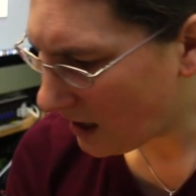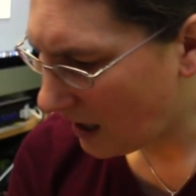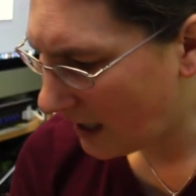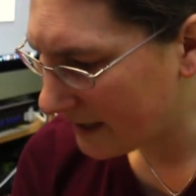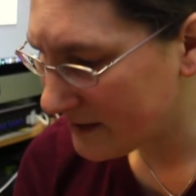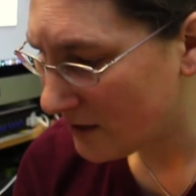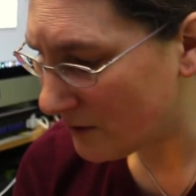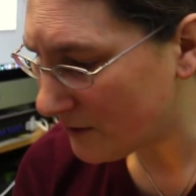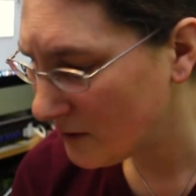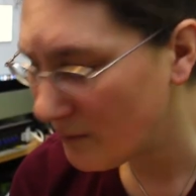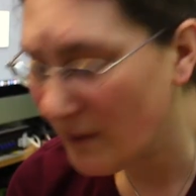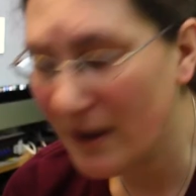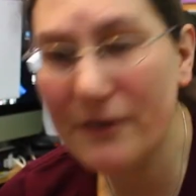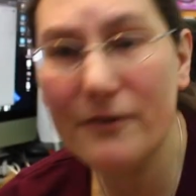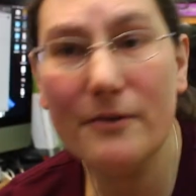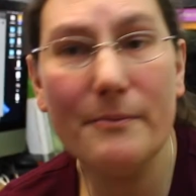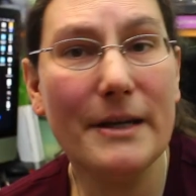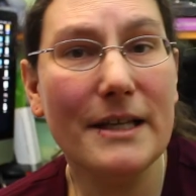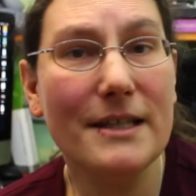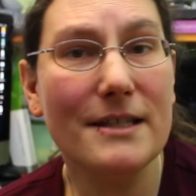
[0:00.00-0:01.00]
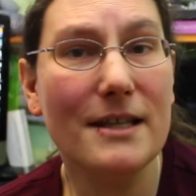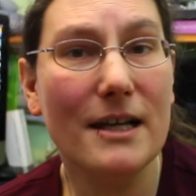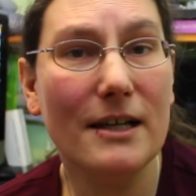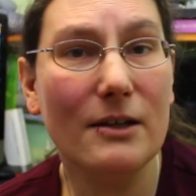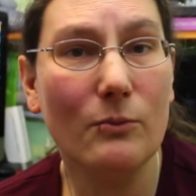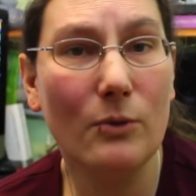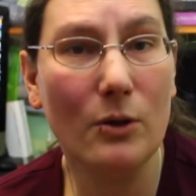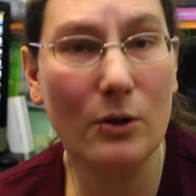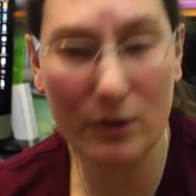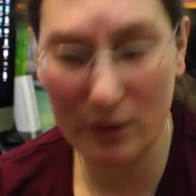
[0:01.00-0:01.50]
I don't know whether it means that
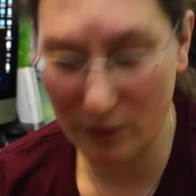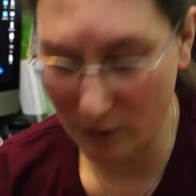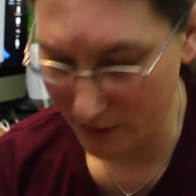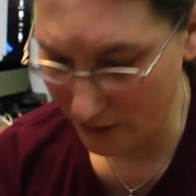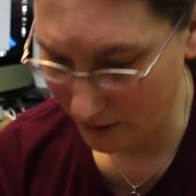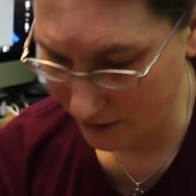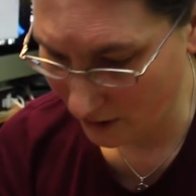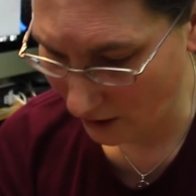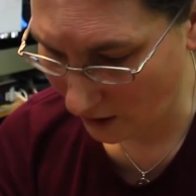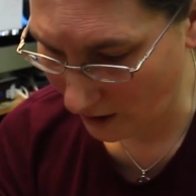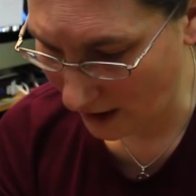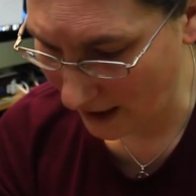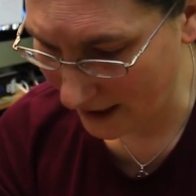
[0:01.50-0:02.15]
it won't load or not.